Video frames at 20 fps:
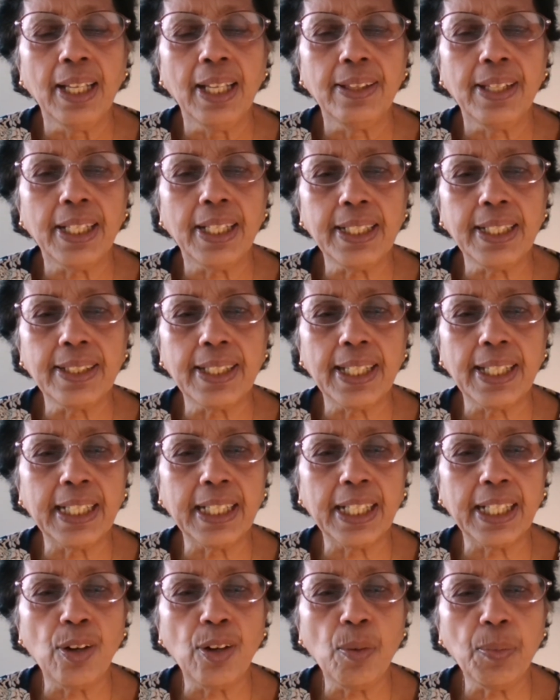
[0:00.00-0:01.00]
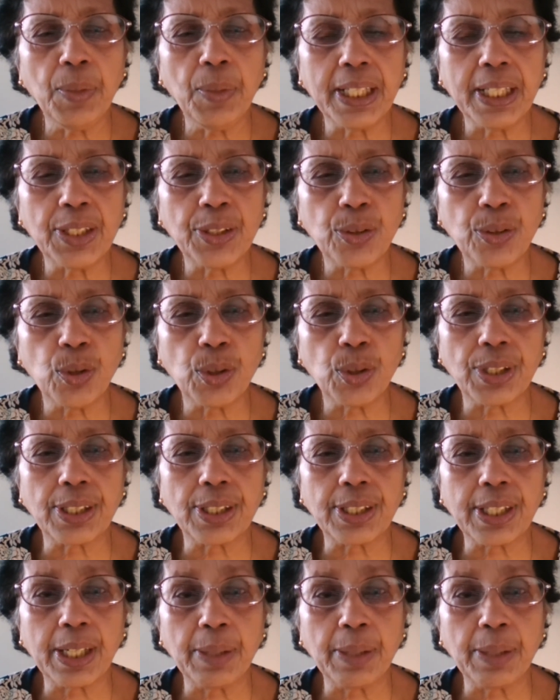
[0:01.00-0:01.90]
That is the economic resources